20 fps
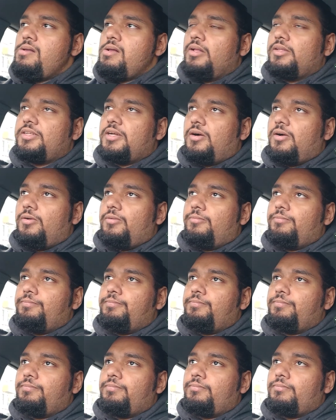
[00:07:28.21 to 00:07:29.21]
So
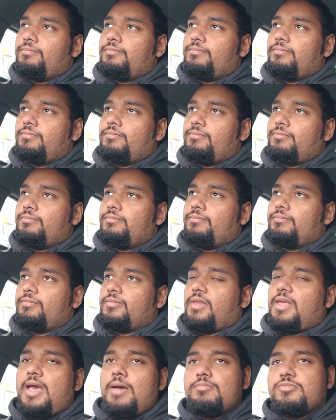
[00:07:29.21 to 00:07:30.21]

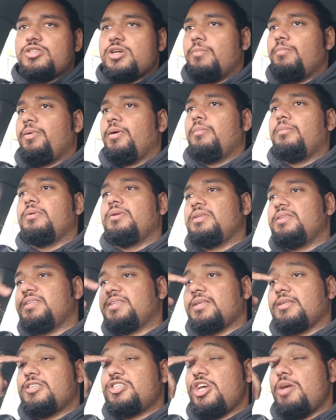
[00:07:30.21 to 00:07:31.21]
kept jumping him
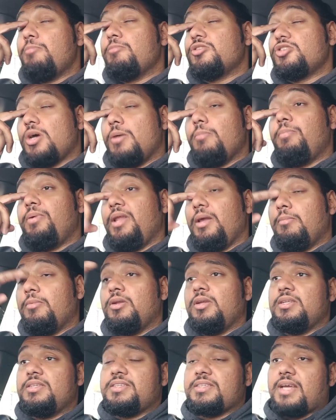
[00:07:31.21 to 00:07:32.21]

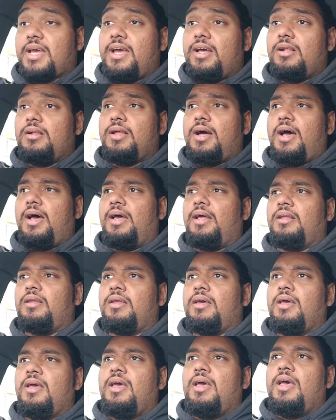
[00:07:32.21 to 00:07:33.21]
on the scale,
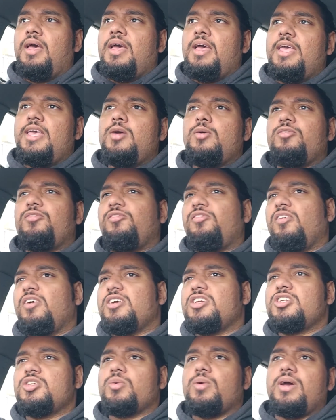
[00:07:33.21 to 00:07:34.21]
and he would
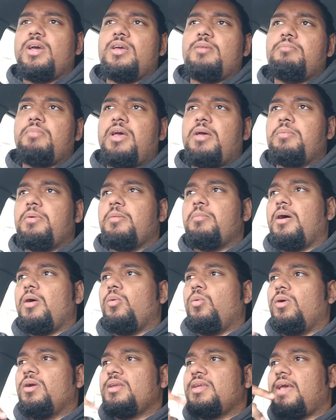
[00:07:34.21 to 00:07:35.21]
fluctuate maybe
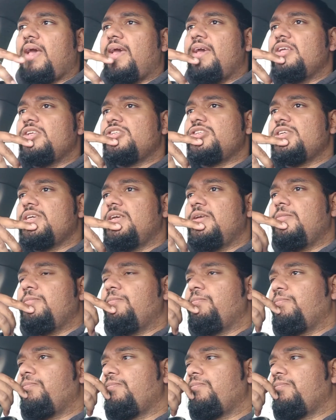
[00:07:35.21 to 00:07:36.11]
about 1 kg.